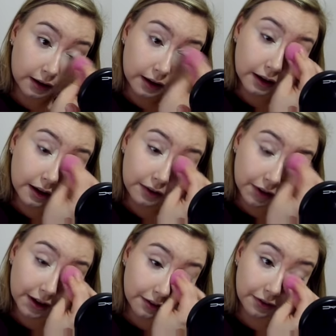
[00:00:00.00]
even
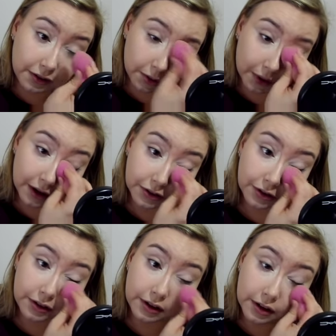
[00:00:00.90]
if you are
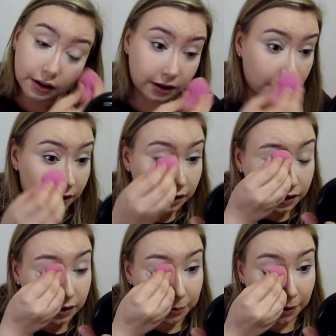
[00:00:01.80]
just
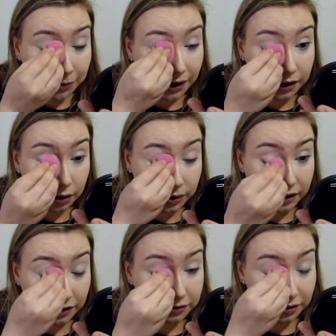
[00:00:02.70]
the people I know and
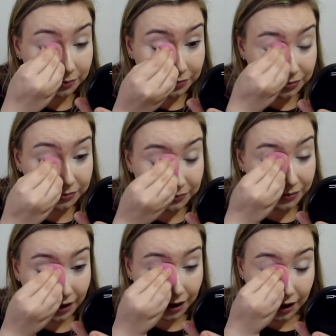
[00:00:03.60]
love.
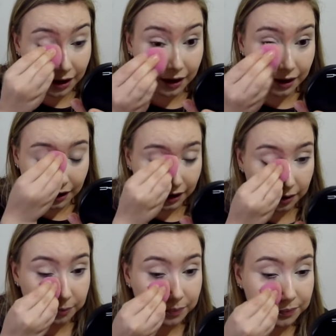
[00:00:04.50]

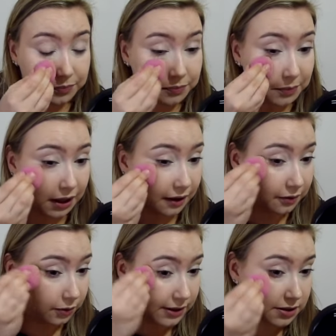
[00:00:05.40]
But yeah, so
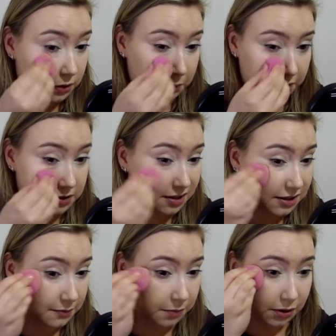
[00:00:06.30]
I still want to do this
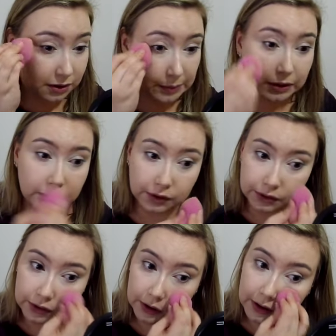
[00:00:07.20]
purely
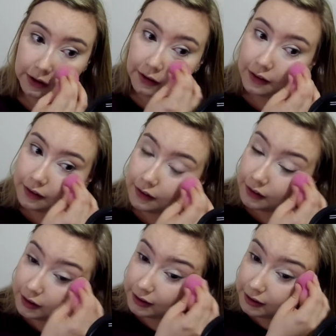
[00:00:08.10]
because
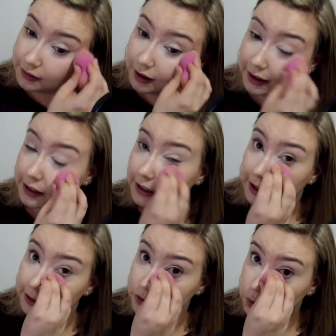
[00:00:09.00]
I get
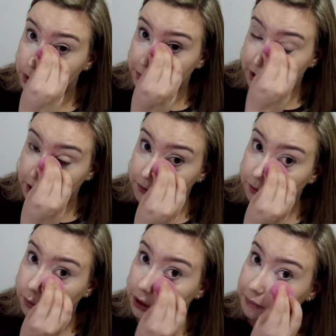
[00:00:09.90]
enjoyment out of
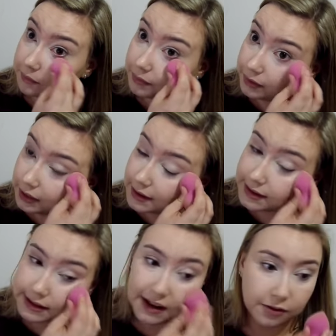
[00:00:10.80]
filming. This has
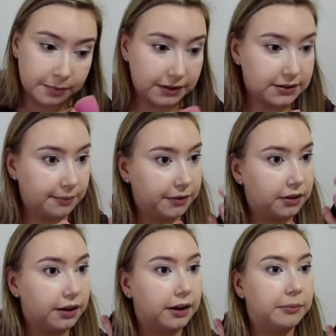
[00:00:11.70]
never been something
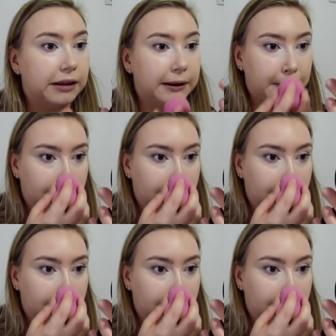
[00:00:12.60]
that I'm like,